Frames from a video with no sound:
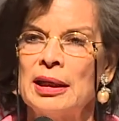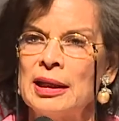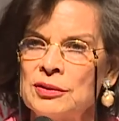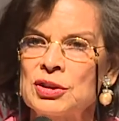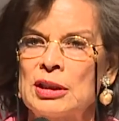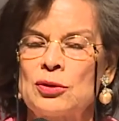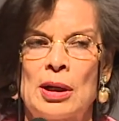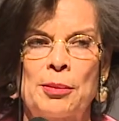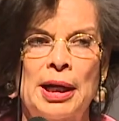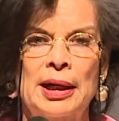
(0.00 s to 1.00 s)
in
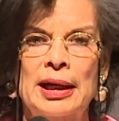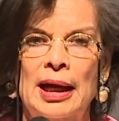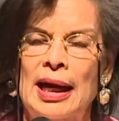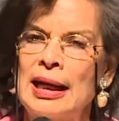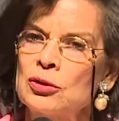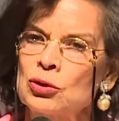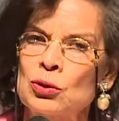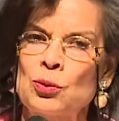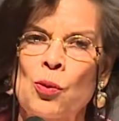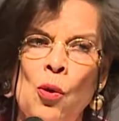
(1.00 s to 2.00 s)
Central America, and
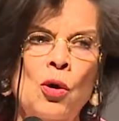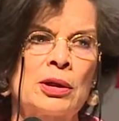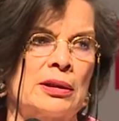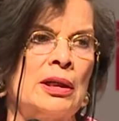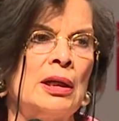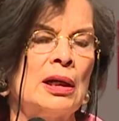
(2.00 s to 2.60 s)
to warn